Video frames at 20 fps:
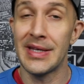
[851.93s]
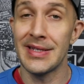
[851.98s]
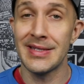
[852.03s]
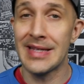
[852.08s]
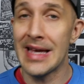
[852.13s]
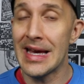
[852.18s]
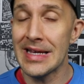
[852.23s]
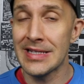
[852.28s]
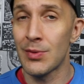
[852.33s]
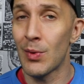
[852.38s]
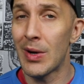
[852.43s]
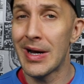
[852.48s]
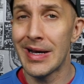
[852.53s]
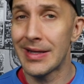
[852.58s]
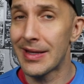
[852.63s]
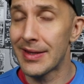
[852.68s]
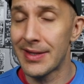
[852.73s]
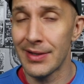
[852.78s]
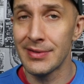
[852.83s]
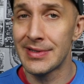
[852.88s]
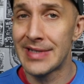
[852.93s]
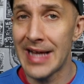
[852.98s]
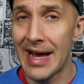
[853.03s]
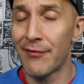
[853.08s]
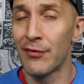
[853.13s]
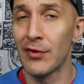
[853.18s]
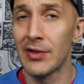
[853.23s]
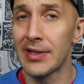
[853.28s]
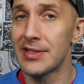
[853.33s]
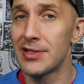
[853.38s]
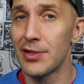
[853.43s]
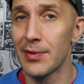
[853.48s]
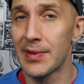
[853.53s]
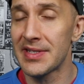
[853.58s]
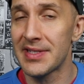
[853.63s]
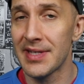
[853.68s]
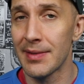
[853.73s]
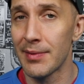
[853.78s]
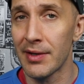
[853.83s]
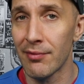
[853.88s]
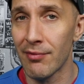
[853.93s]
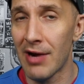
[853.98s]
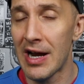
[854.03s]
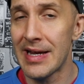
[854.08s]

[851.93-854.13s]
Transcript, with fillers: Because guess what? They're definitely doing something